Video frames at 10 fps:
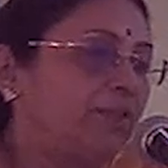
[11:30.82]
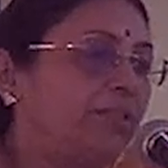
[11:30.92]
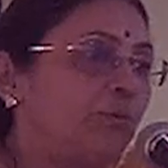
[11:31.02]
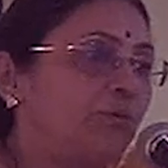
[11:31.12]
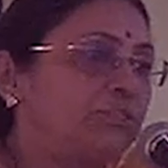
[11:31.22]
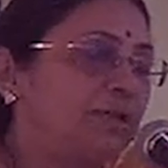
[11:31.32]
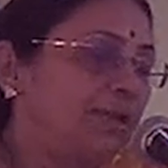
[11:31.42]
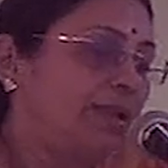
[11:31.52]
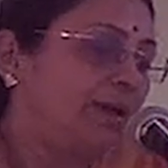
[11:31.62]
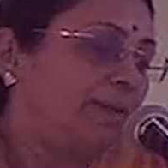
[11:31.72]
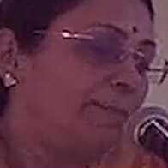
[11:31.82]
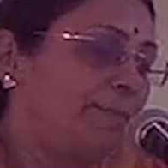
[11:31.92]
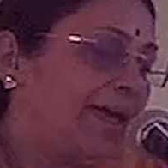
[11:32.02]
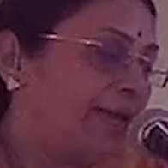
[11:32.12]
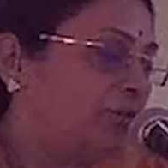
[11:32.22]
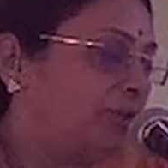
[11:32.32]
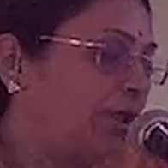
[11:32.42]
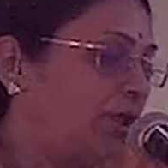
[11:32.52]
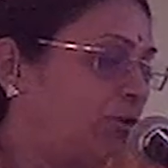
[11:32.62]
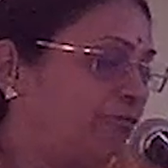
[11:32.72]
There was a clear plan on the
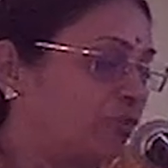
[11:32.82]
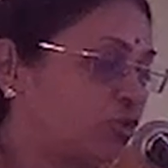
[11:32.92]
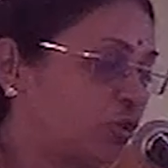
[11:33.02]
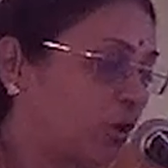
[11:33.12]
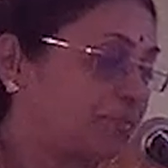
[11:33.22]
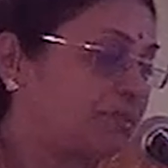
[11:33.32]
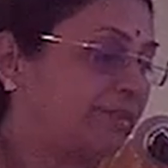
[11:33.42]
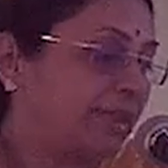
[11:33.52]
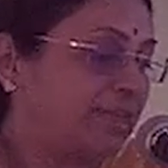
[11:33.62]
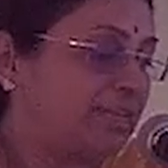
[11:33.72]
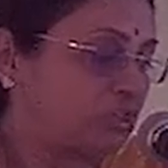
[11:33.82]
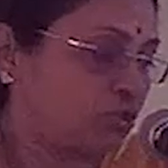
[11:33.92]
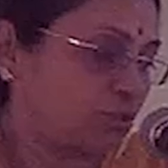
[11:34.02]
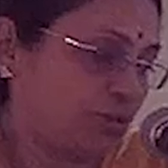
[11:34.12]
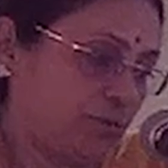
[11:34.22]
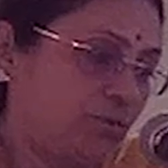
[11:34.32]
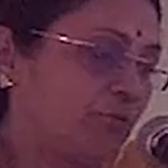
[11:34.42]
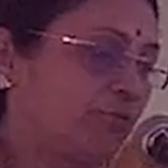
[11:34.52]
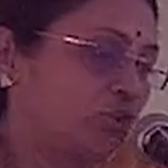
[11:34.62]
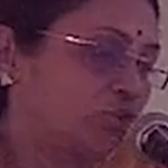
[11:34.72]
layout for shops. The east
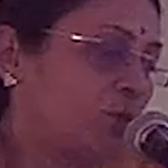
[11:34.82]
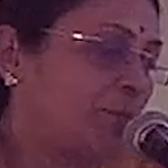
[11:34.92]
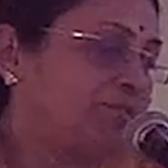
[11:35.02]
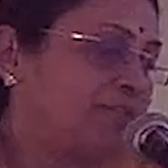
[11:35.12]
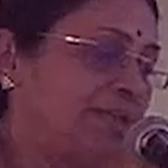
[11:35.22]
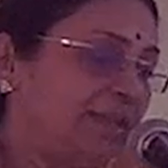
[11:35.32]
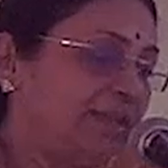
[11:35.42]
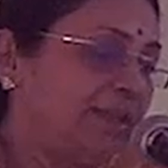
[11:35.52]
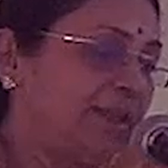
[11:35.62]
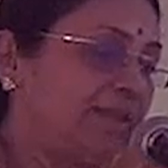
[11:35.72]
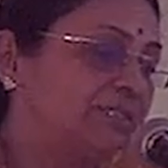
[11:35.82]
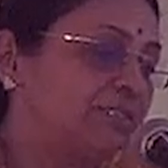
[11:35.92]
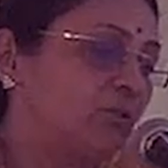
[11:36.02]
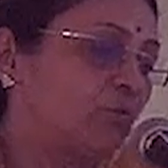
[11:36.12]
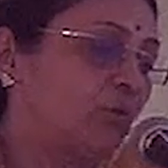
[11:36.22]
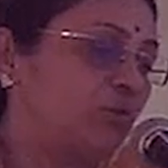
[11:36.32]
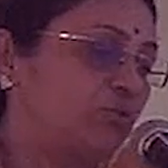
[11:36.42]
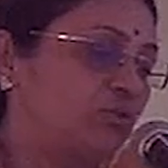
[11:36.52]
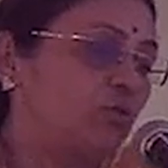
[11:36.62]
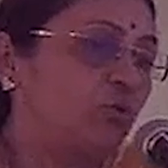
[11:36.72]
for shops dealing in grains or what
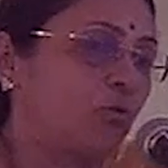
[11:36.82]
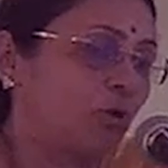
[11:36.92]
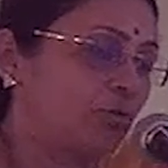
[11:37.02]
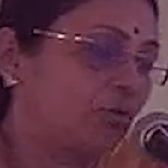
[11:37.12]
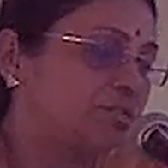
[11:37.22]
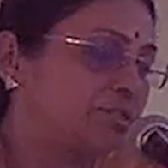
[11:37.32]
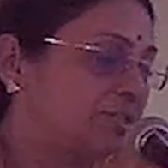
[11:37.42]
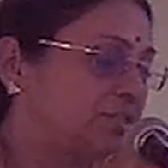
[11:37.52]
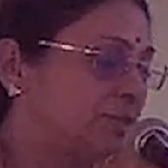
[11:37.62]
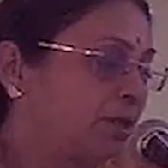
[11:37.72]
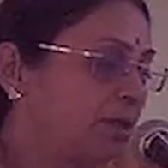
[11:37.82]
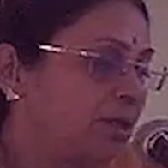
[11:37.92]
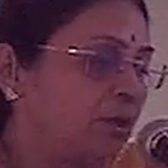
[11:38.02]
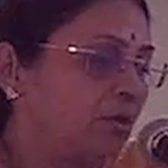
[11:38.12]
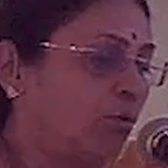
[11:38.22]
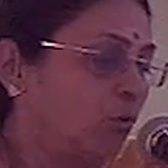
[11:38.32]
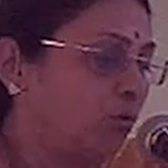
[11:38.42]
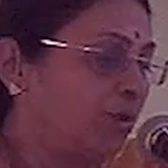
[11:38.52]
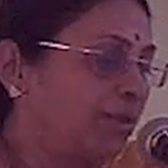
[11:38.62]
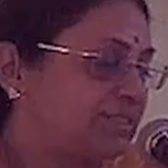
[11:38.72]
we should now call groceries,
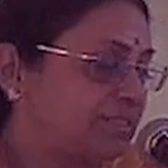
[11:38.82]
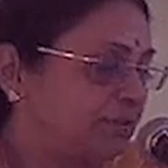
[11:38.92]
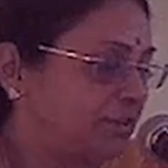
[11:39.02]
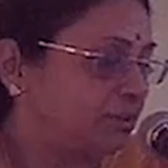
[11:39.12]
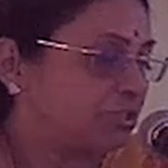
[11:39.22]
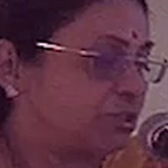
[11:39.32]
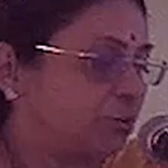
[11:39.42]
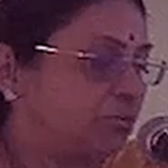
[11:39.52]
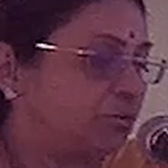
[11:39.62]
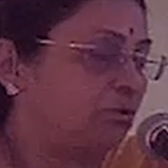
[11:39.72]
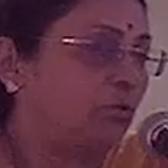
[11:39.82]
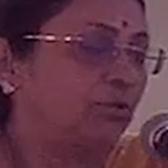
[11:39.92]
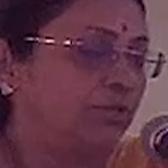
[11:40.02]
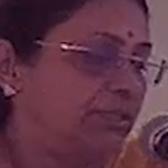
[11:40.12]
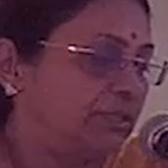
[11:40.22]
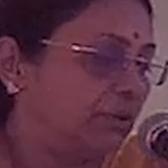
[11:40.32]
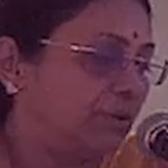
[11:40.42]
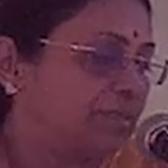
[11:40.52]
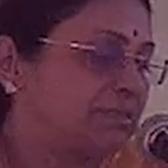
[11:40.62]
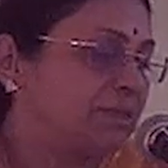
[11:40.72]
gold and silver in the south, clothing in the
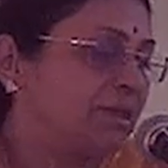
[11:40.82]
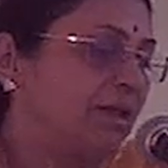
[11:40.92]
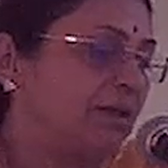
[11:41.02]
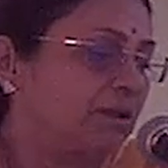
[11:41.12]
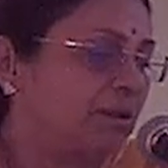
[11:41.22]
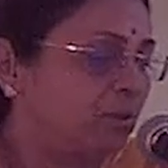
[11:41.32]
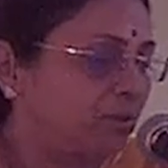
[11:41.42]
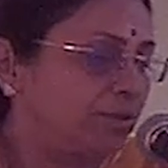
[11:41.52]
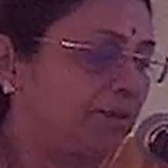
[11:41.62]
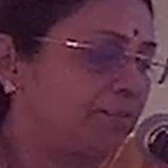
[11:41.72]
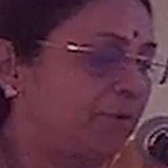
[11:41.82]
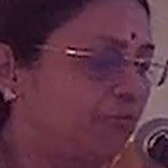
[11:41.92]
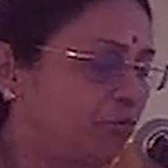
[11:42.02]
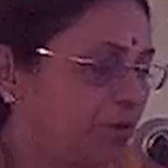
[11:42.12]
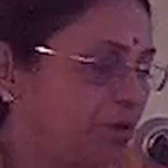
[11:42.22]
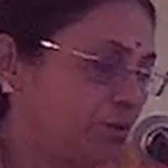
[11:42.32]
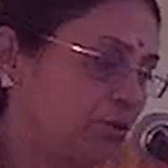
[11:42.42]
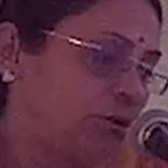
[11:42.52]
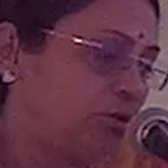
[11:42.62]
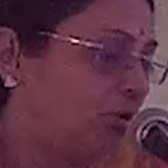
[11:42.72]
west, and clothing and perfumery
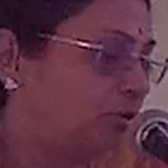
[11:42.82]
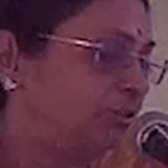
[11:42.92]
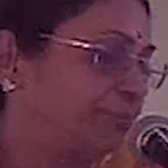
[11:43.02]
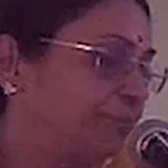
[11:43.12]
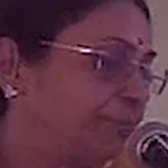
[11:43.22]
in the north.